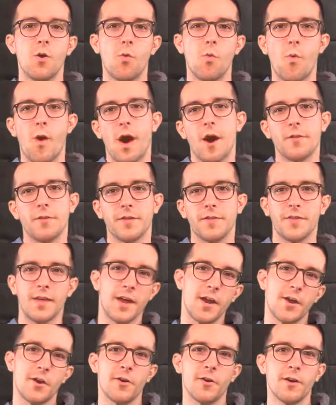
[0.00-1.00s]
why are they
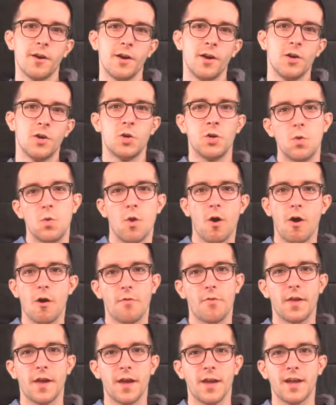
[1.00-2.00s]
there, who
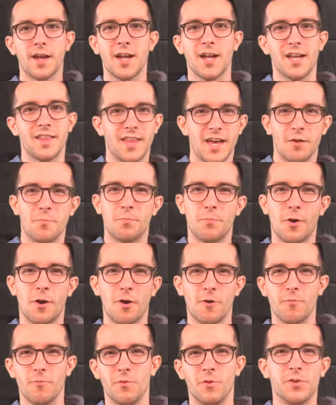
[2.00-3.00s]
are they. That
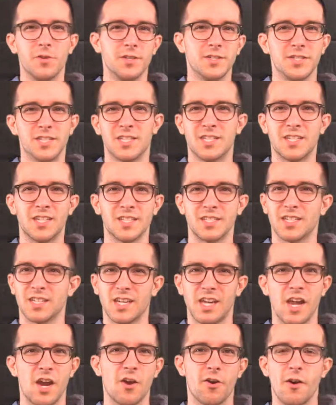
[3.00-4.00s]
part really just doesn't
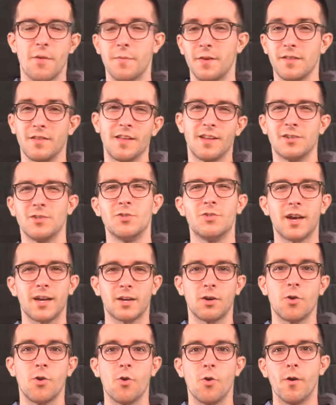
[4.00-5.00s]
care. I mean, they do like
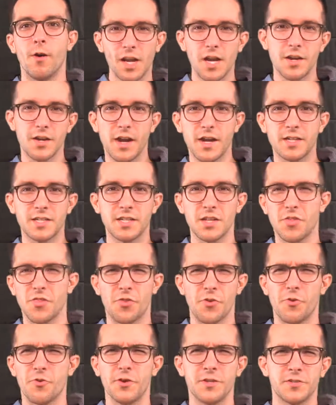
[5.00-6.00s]
oh a 1930s
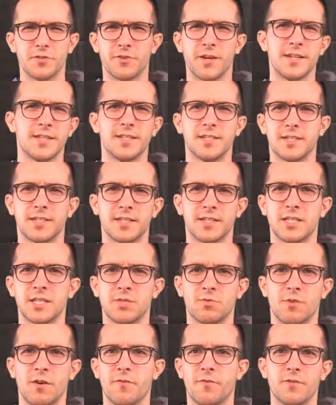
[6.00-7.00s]
or
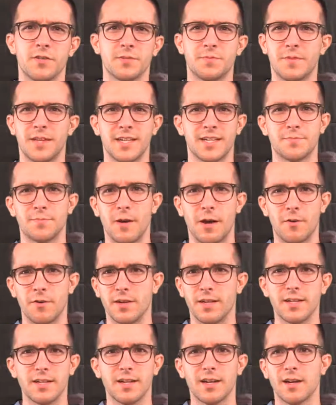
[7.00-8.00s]
1960s reference, but that's about
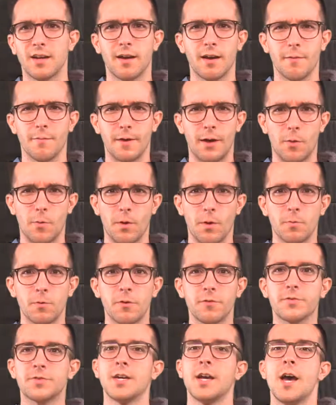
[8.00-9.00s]
it about
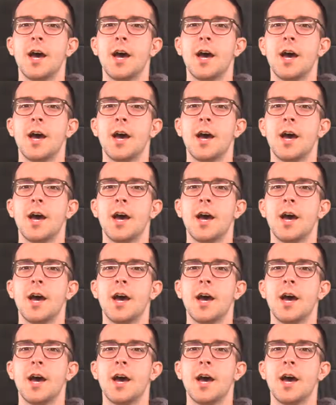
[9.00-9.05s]
werewolves.